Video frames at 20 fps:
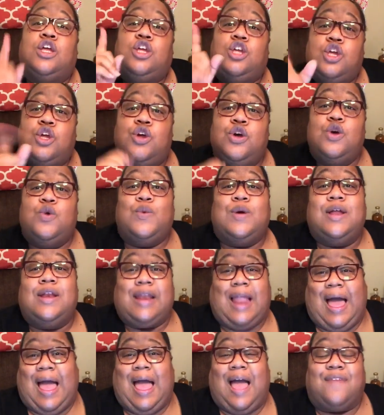You went
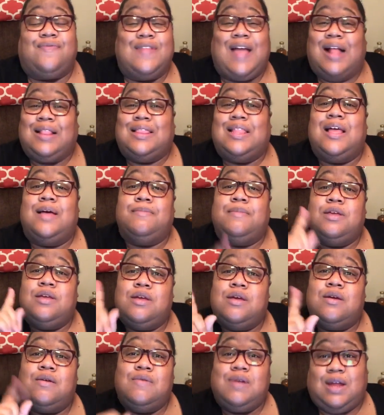live, not them,
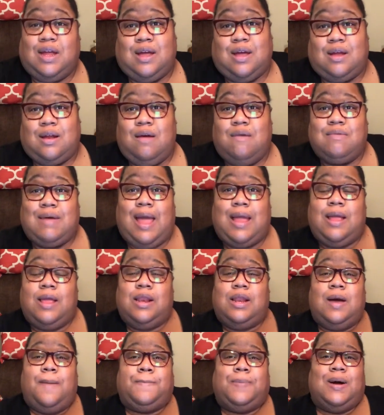you did. Okay,
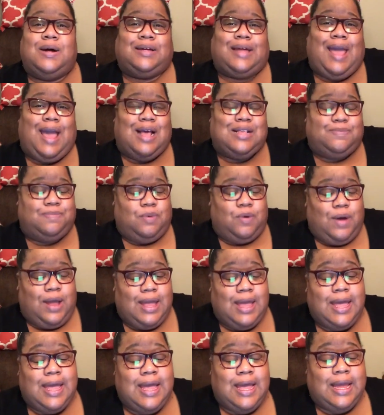you little punk ass boy.
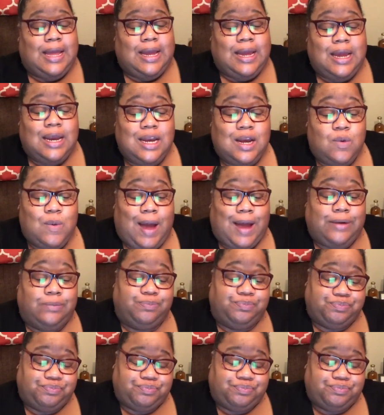Anyway,